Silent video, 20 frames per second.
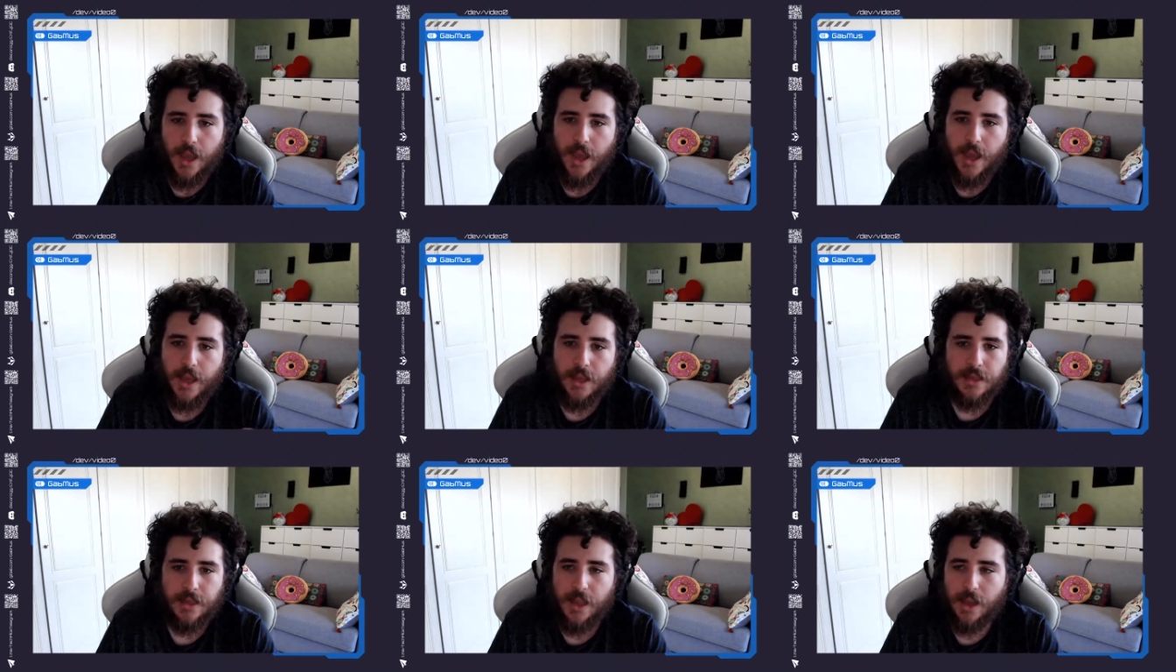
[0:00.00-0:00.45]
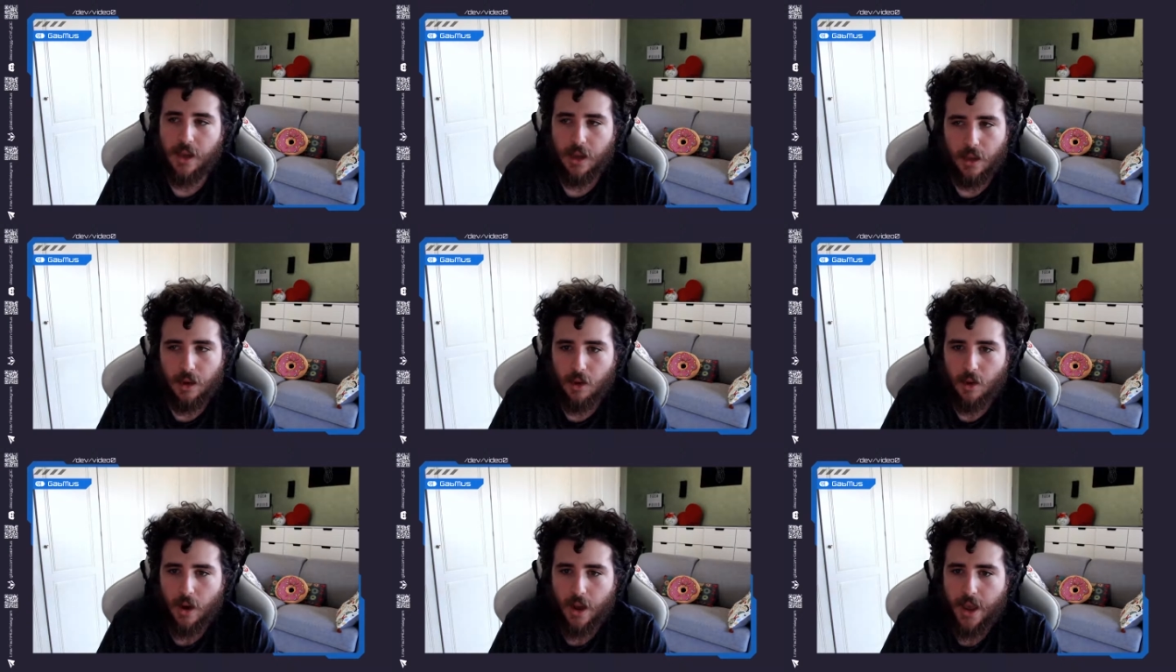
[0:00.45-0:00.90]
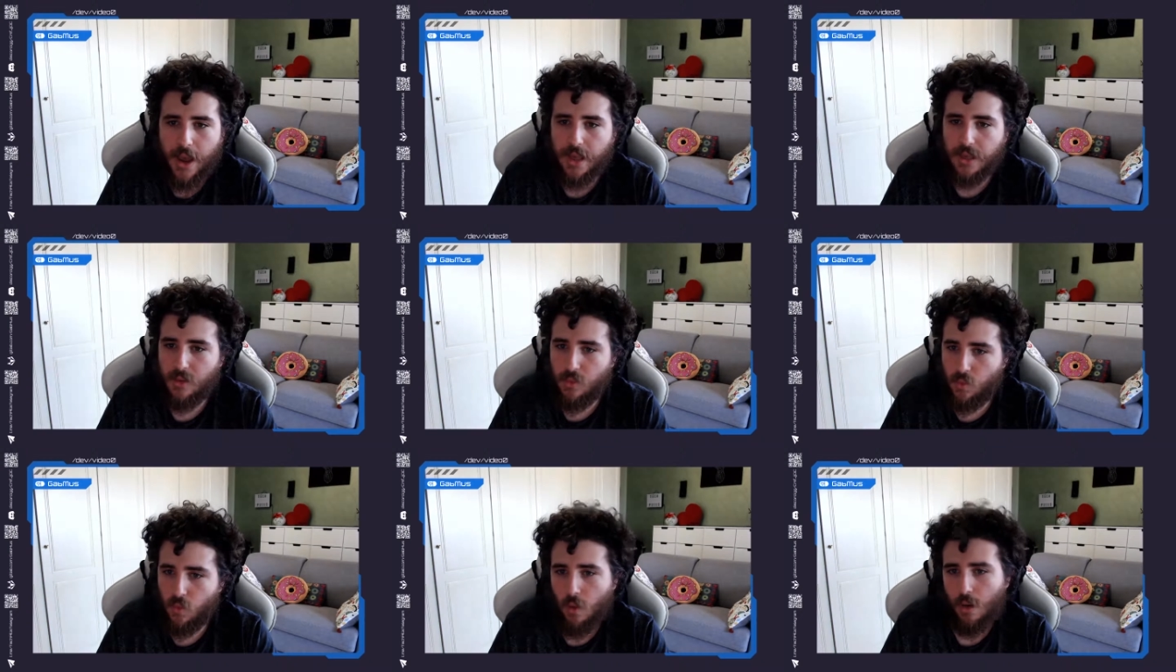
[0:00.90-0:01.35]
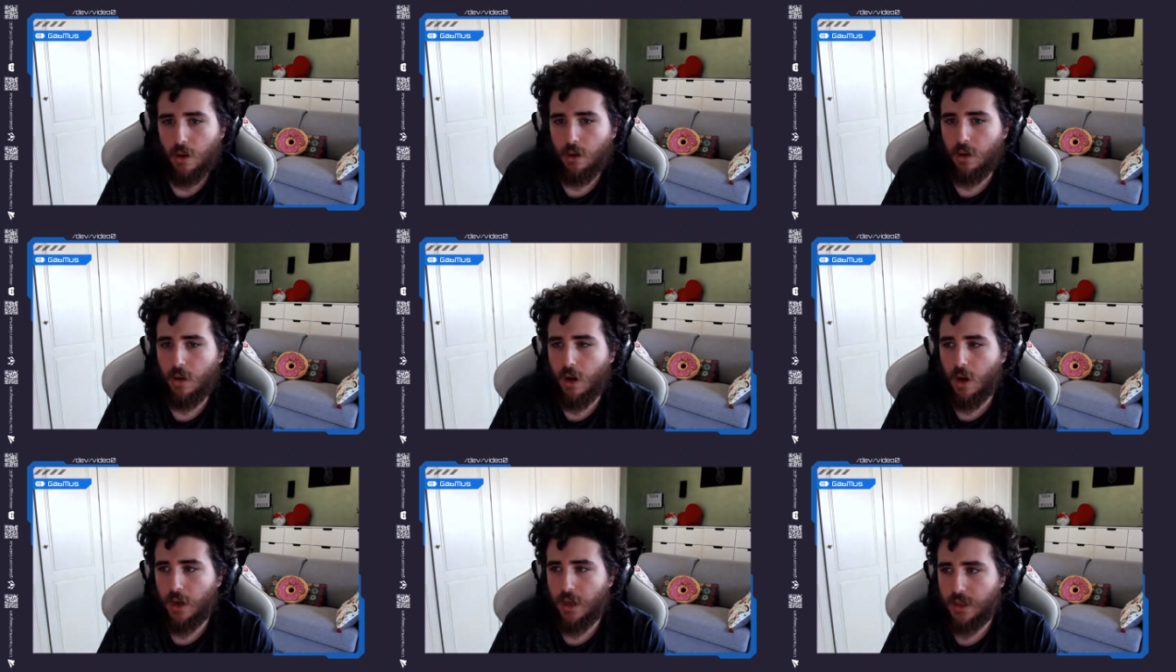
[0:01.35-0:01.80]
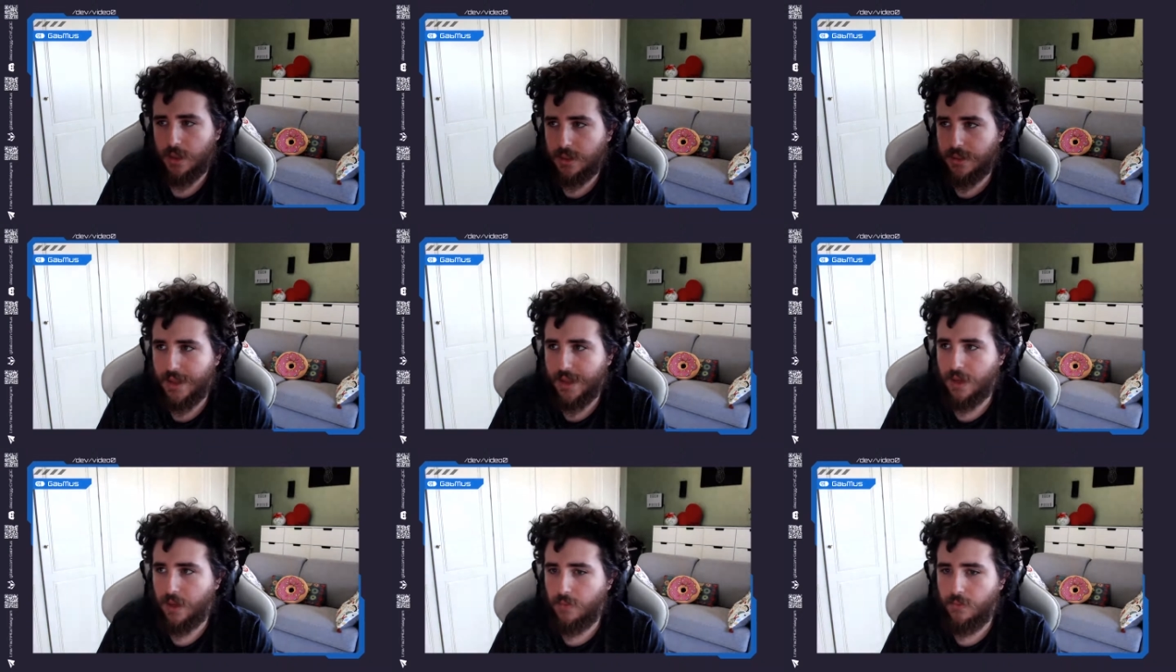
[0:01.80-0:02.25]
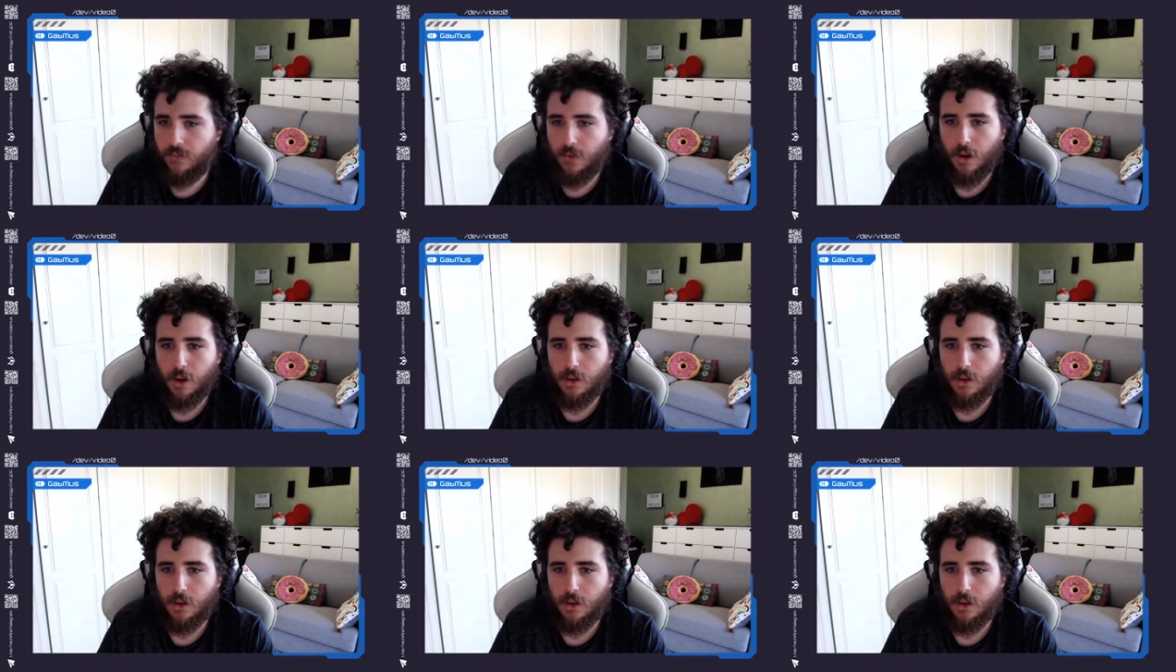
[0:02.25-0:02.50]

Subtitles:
and they can go ahead and work on it. They can